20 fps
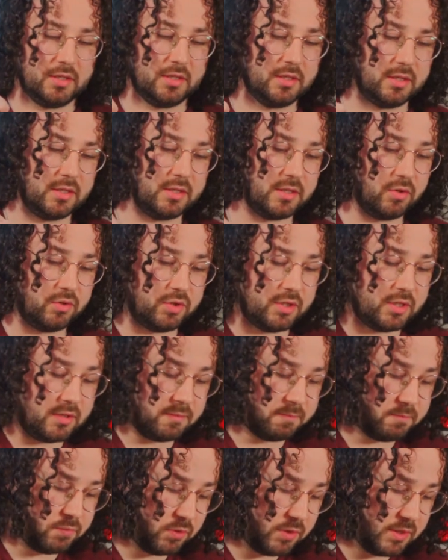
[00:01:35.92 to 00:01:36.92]
So you
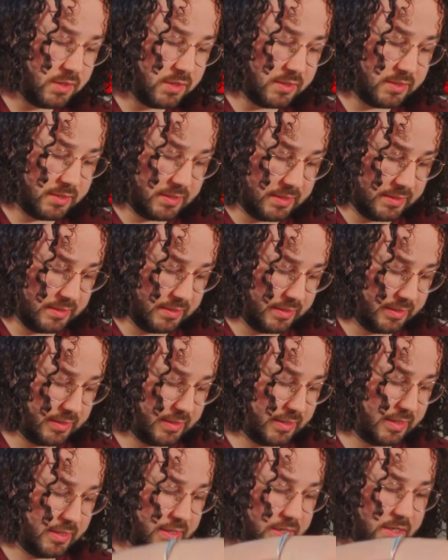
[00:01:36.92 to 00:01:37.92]
just put this
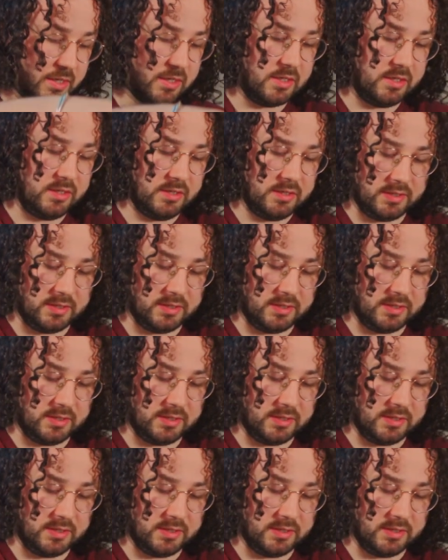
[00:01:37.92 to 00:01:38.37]
here